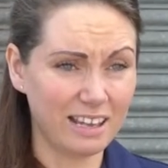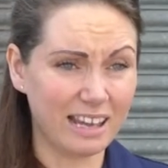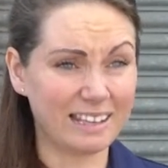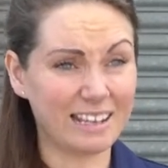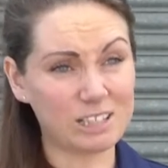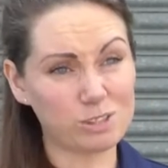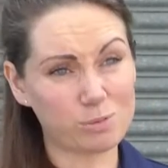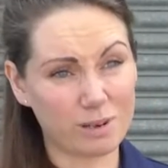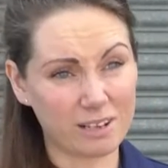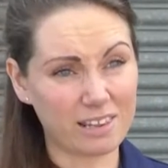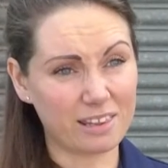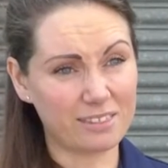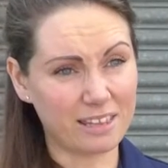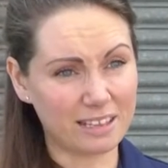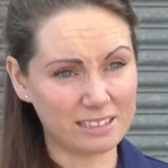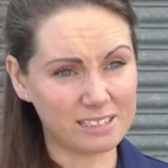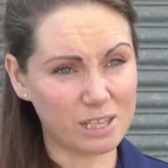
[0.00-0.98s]
and that's one of the
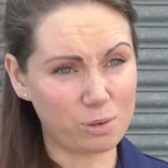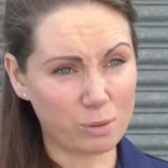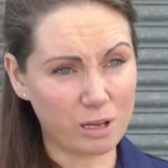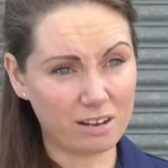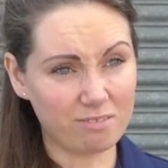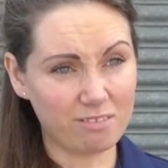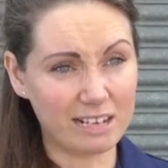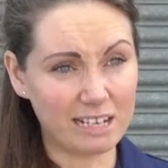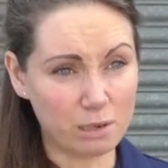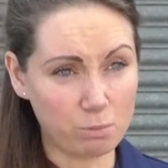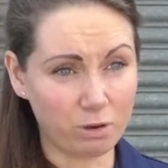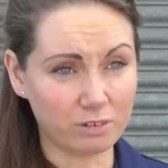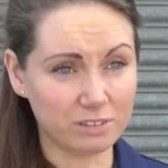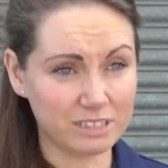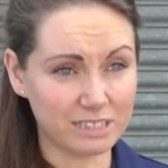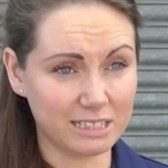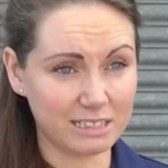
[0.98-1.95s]
things that we're really
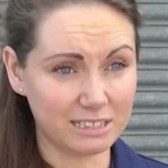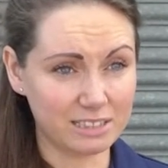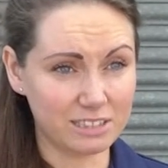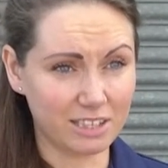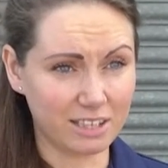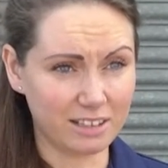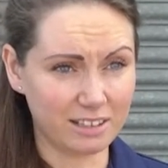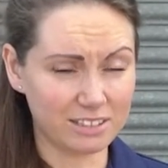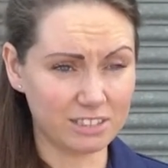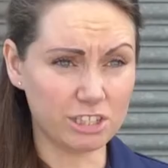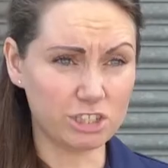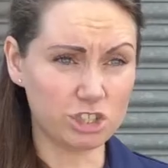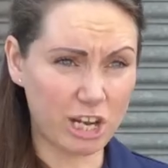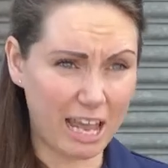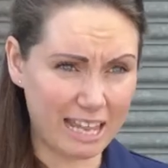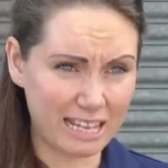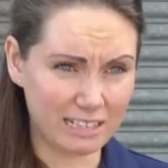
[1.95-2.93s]
wanting to
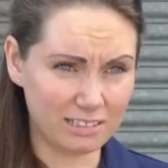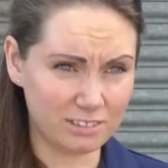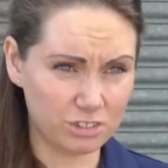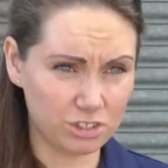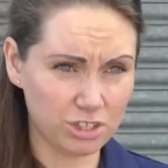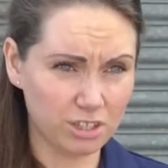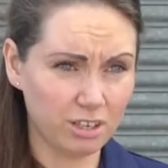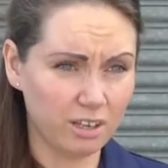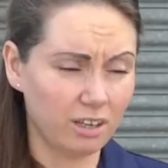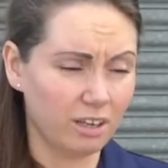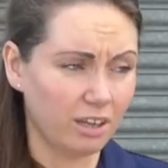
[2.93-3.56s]
change.